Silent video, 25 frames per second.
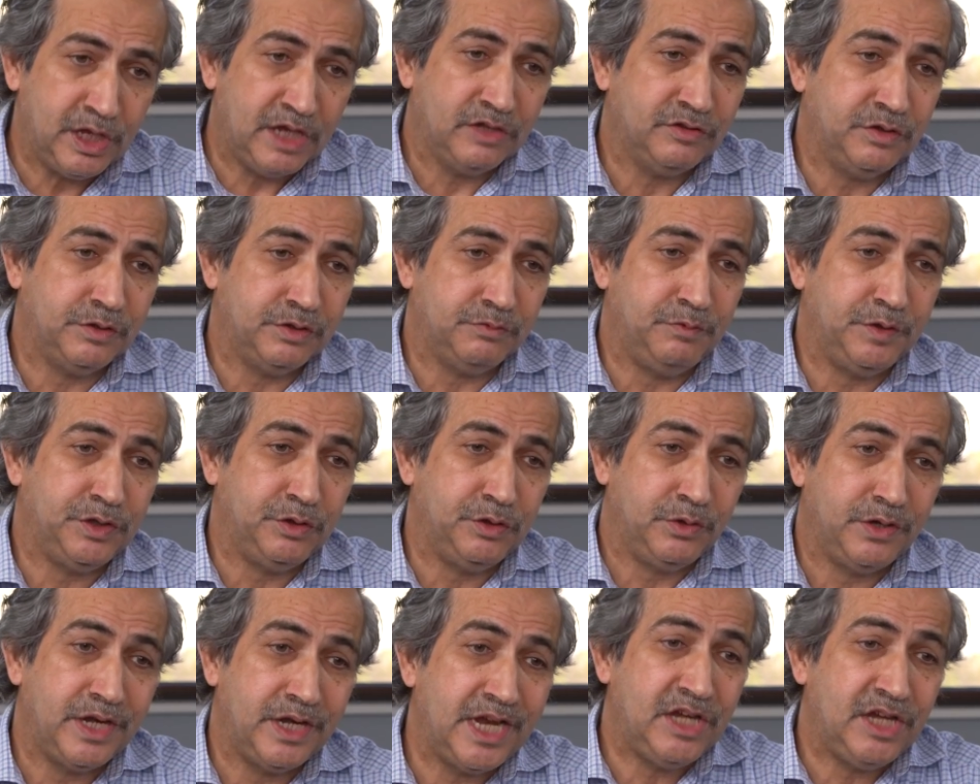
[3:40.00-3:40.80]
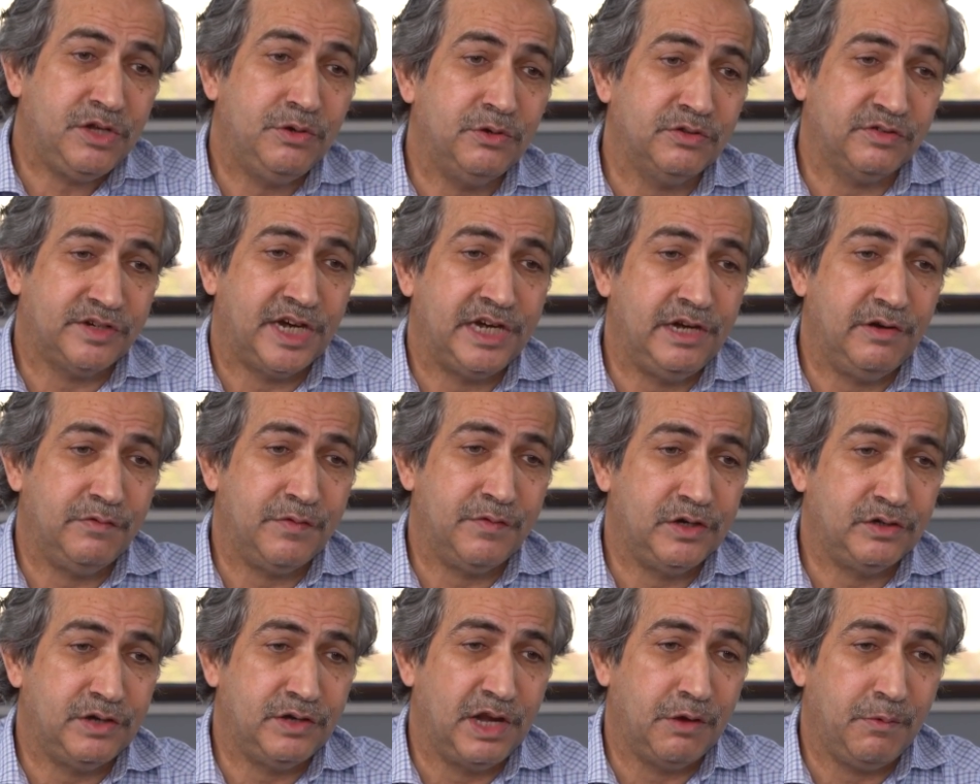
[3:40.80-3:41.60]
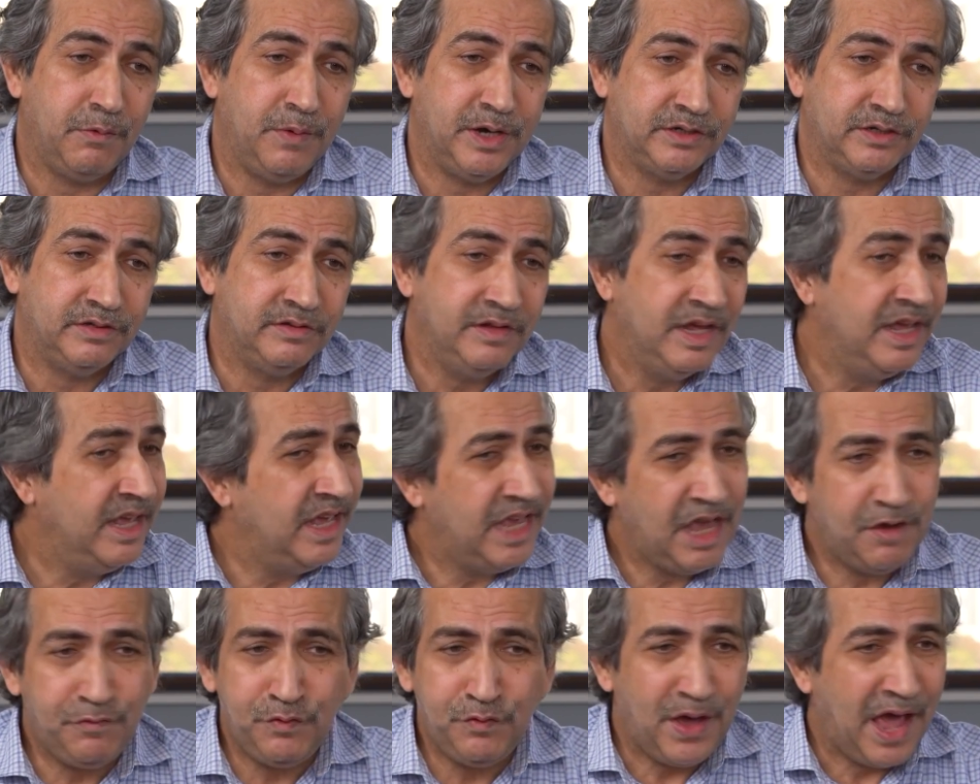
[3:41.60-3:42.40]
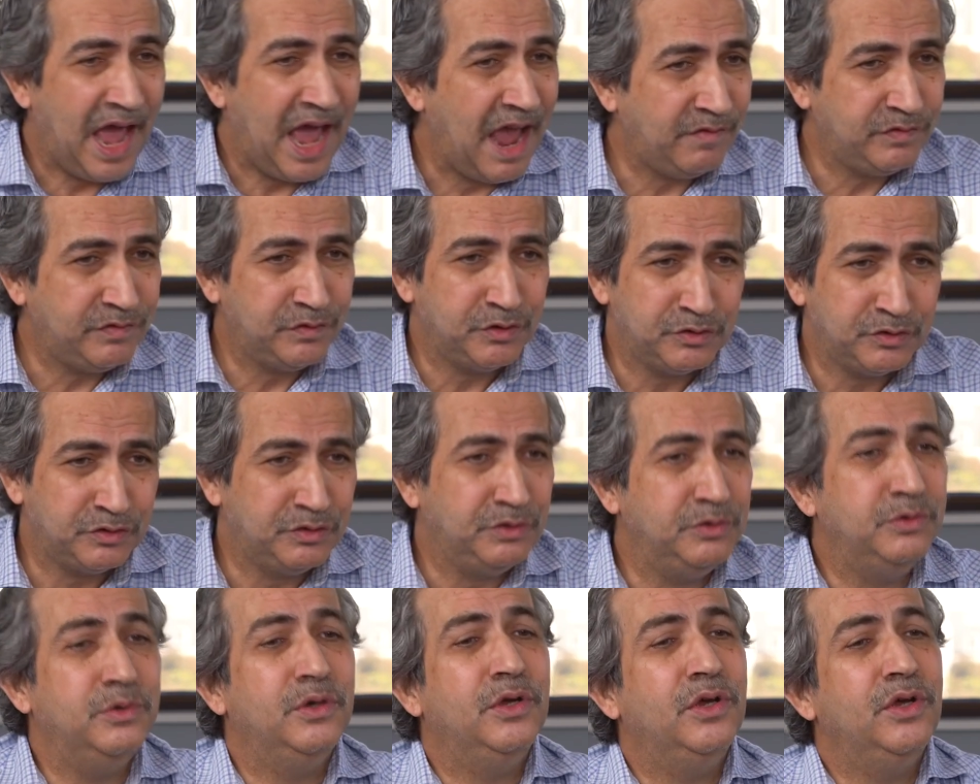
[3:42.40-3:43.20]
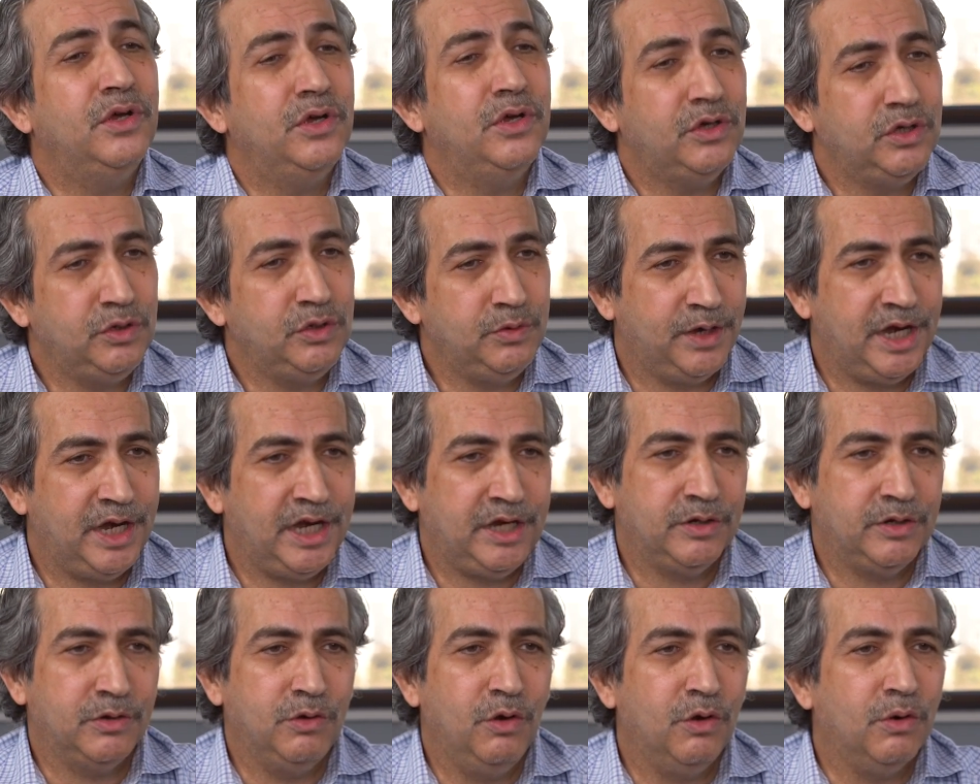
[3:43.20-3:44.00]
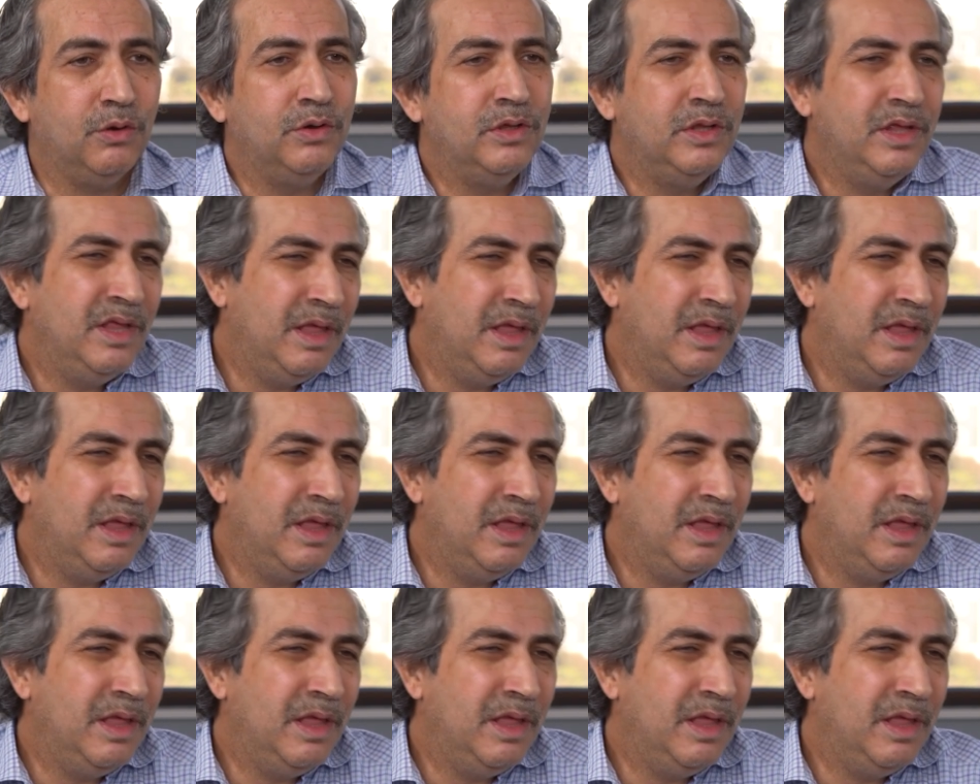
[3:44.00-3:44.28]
things which, which you need to study differential equations. If you have those two, you're ready to go.